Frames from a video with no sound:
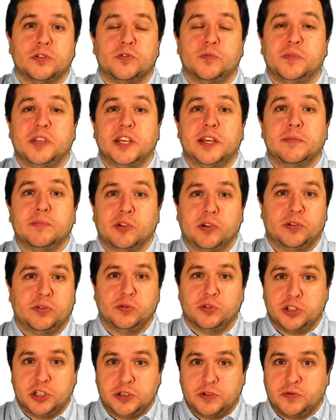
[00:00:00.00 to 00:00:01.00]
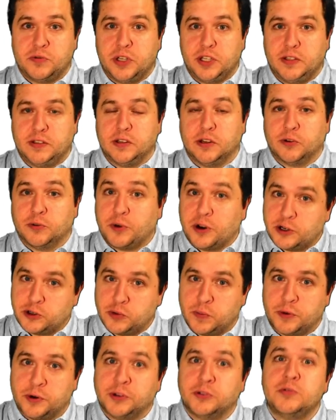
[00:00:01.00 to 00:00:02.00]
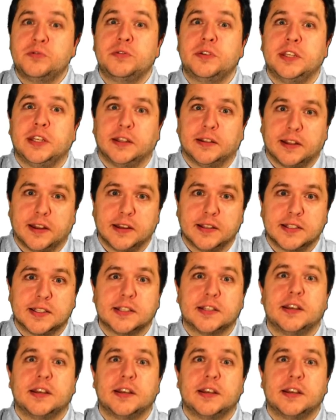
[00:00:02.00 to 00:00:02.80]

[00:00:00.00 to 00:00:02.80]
to be able to generate a crash reproducing test,